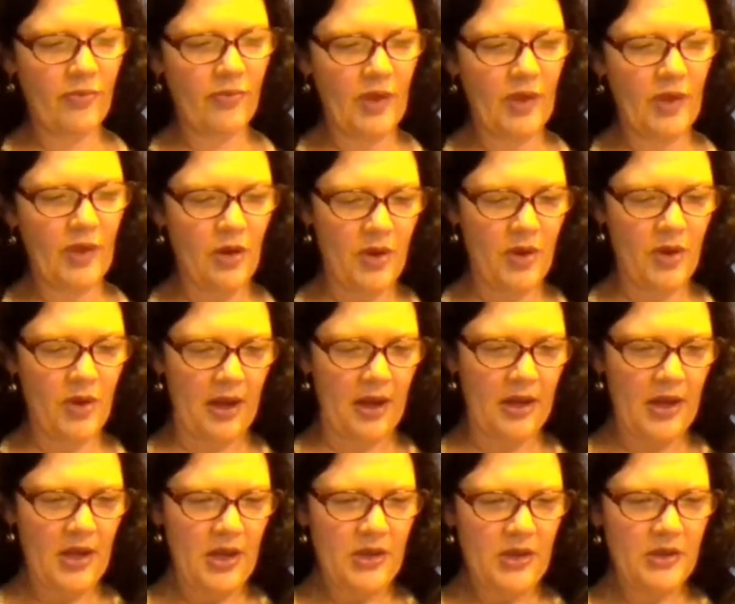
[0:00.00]
Okay,
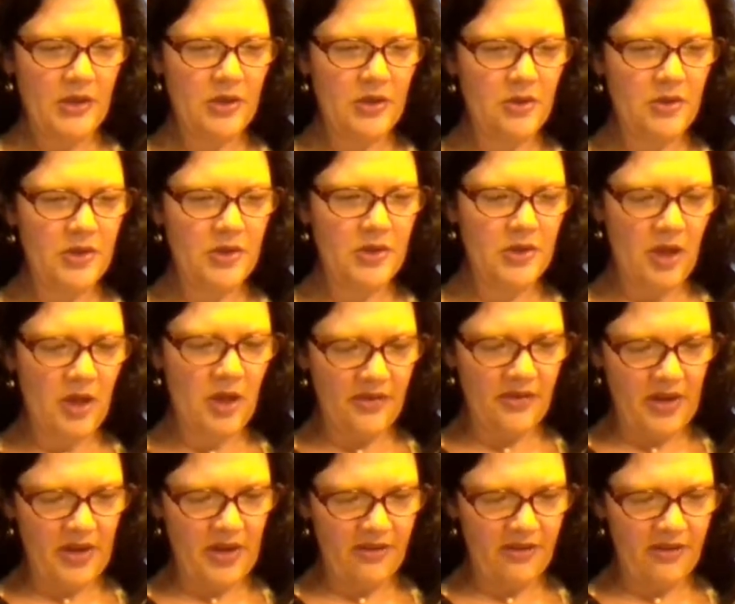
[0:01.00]
so
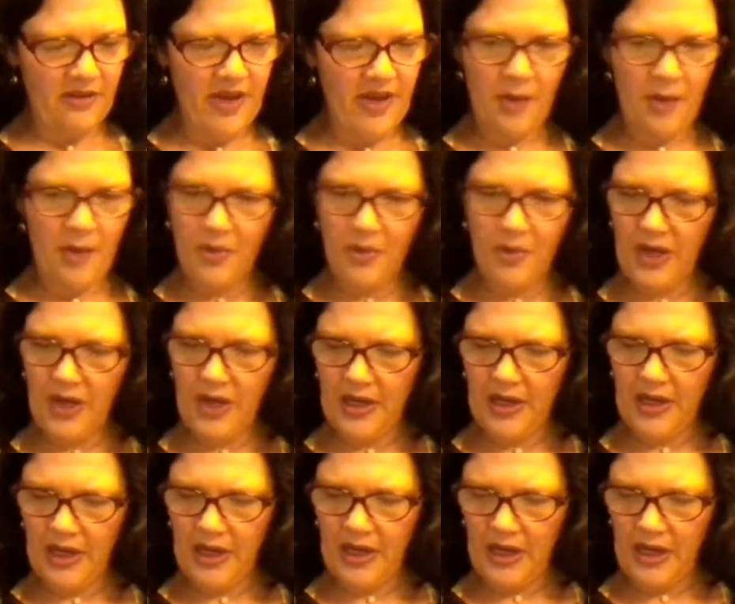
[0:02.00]
dissolving and
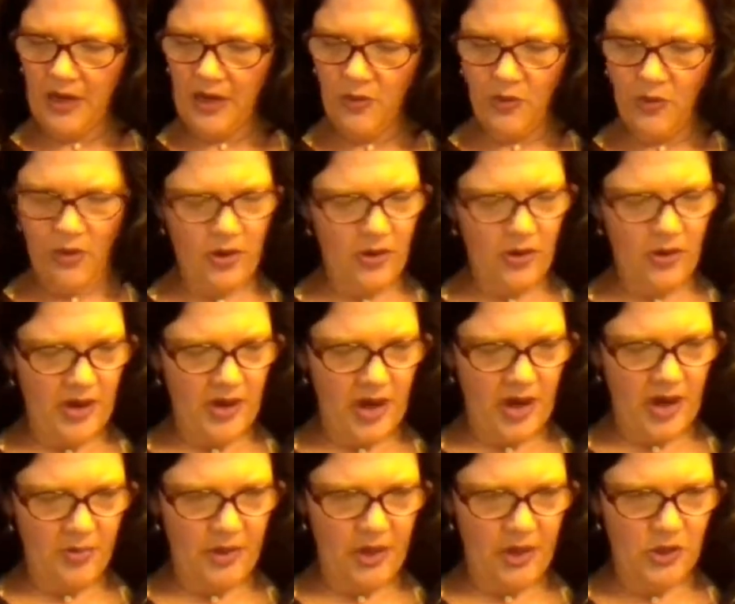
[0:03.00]
evaporating, we're now
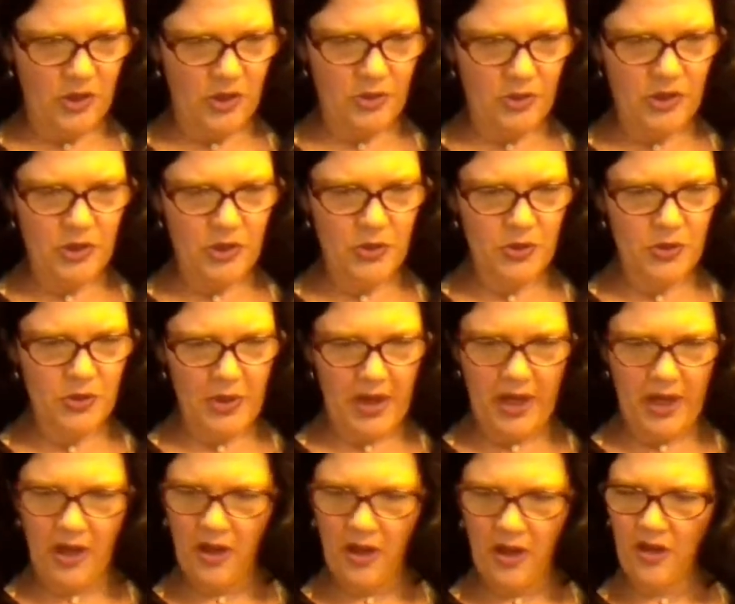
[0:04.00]
page
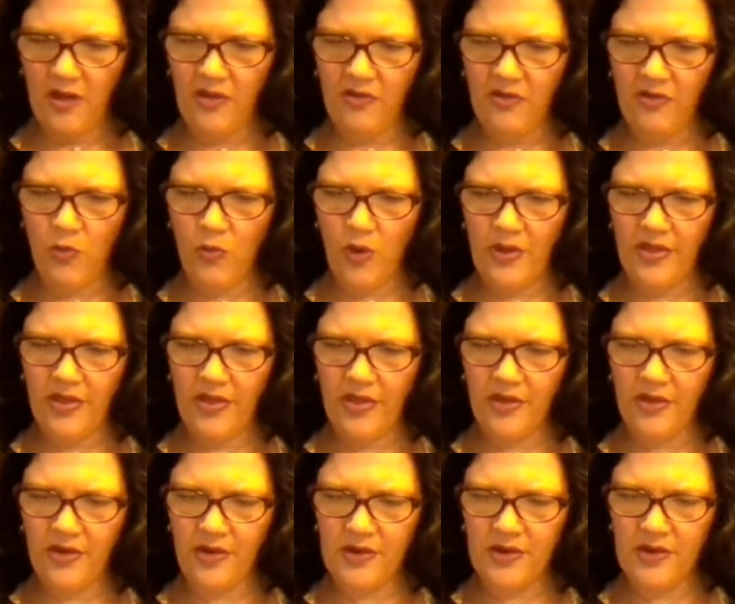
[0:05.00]
112,
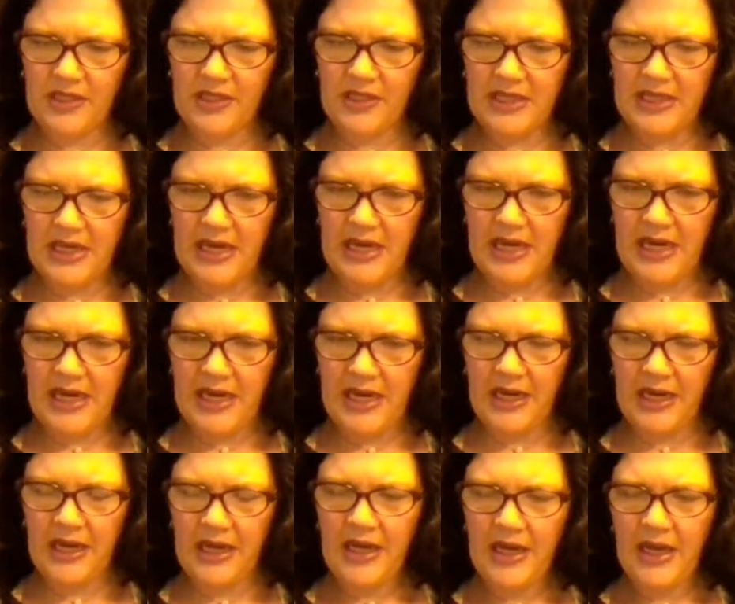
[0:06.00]
113.
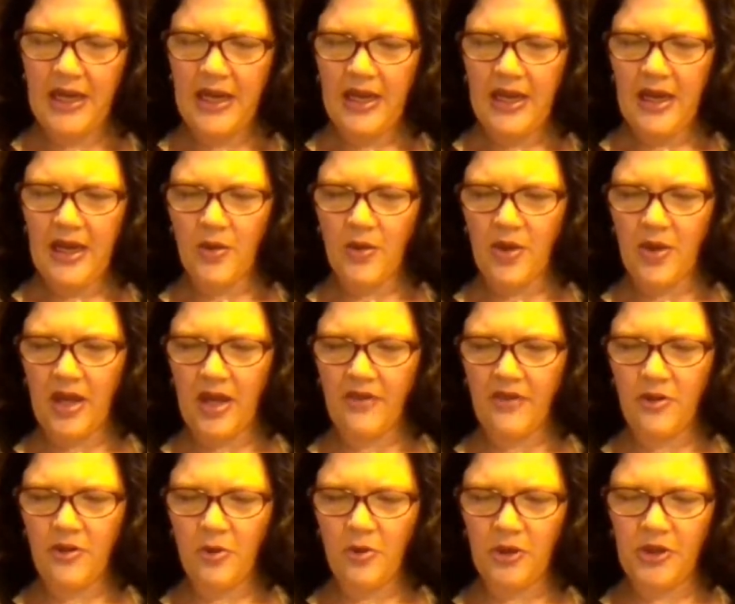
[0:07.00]
Okay, if
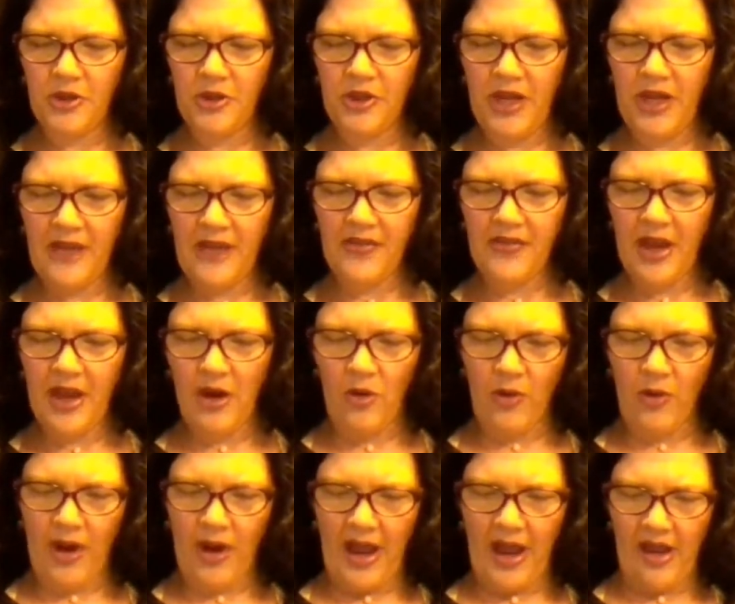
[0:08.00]
you were looking at that
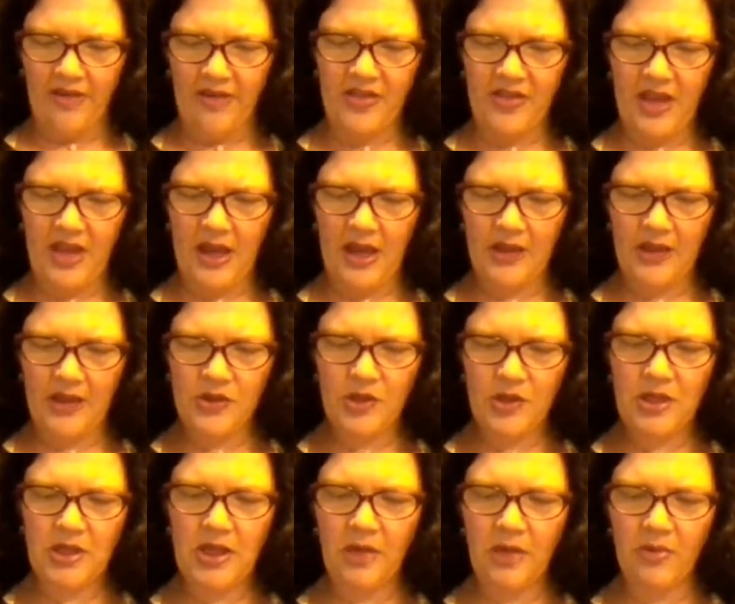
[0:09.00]
graph, the answer
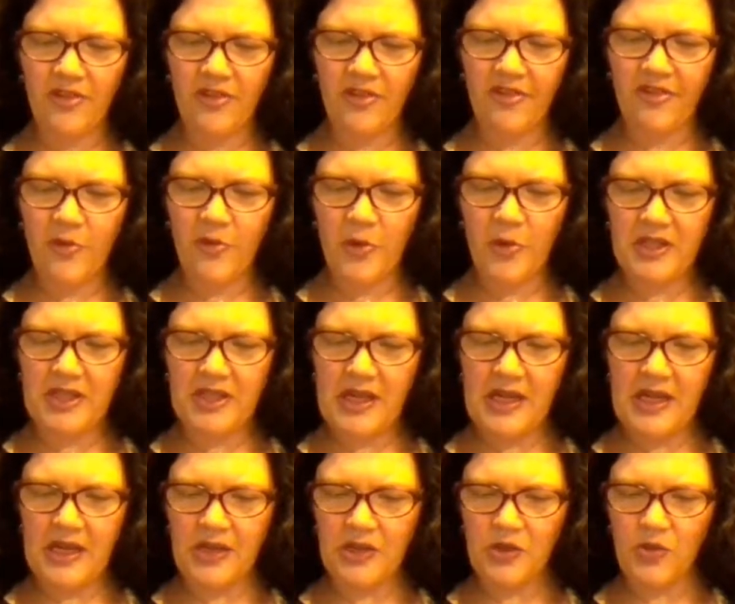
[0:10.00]
to number
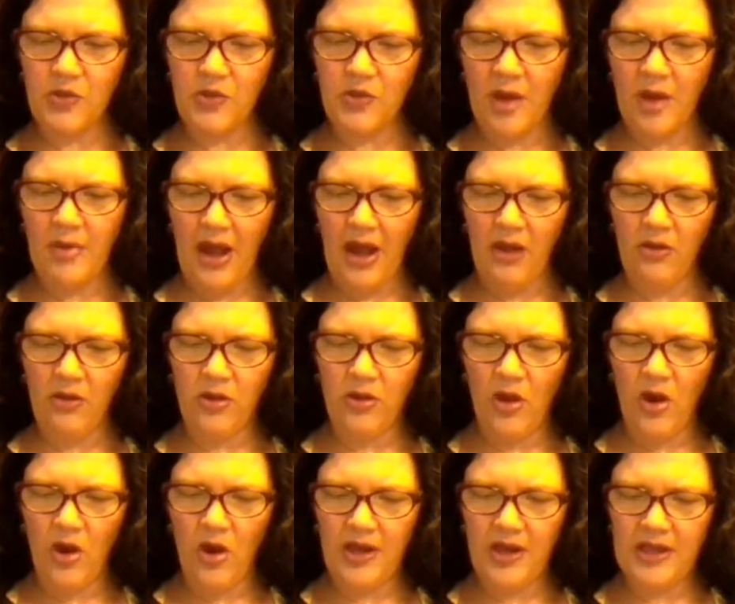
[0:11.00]
14, describe how
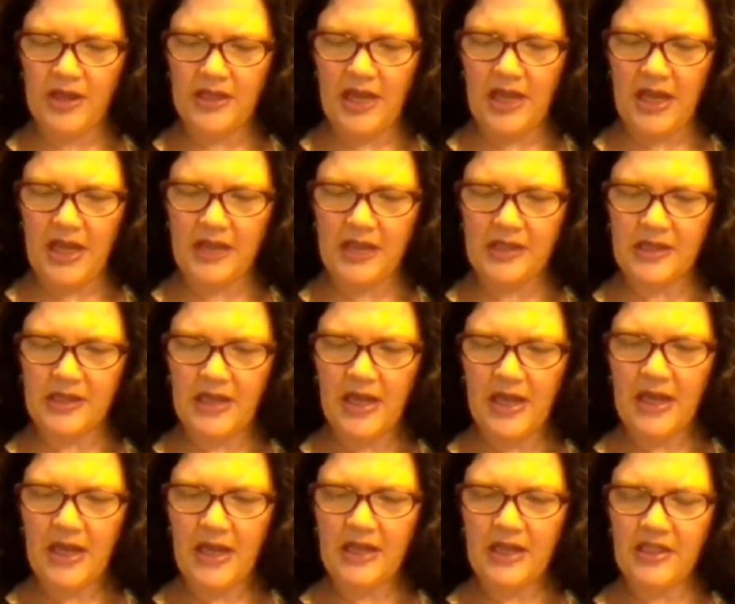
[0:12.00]
long it takes
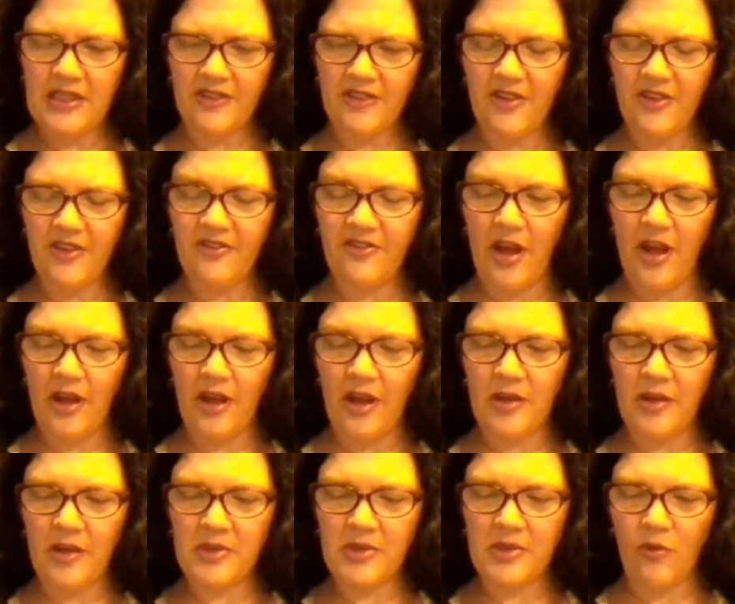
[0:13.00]
different
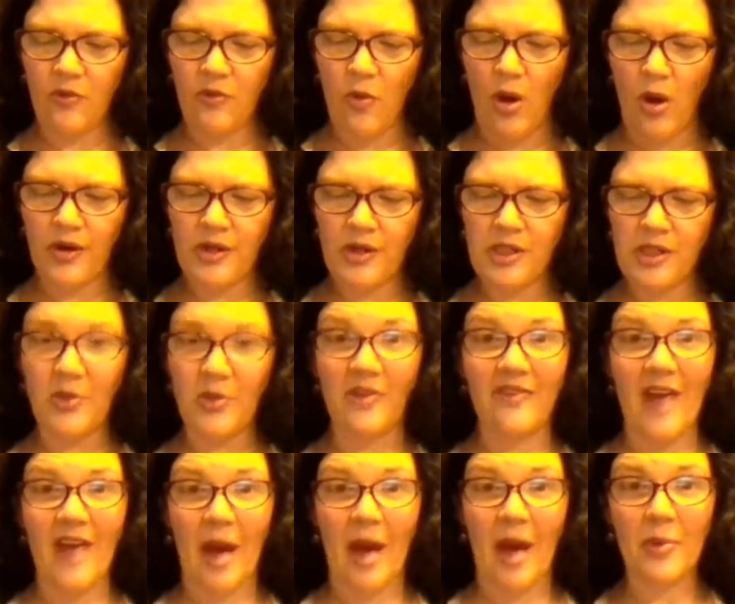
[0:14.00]
volumes of water to
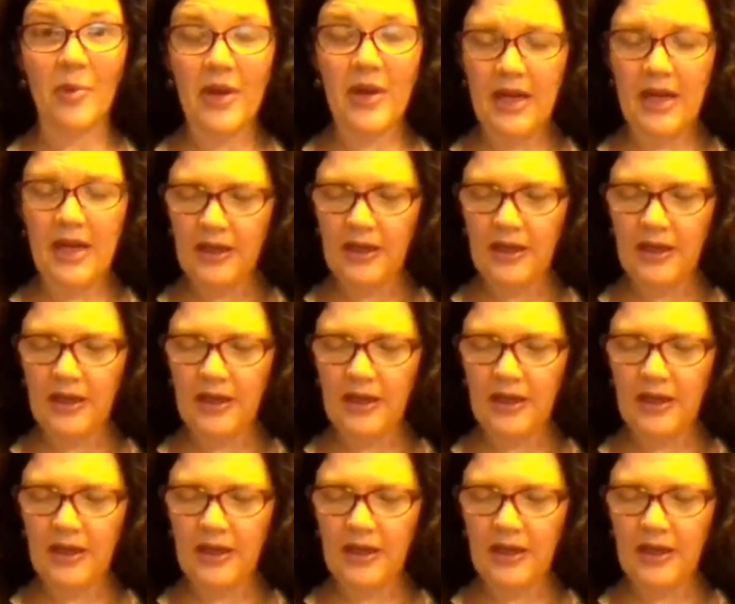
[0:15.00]
evaporate.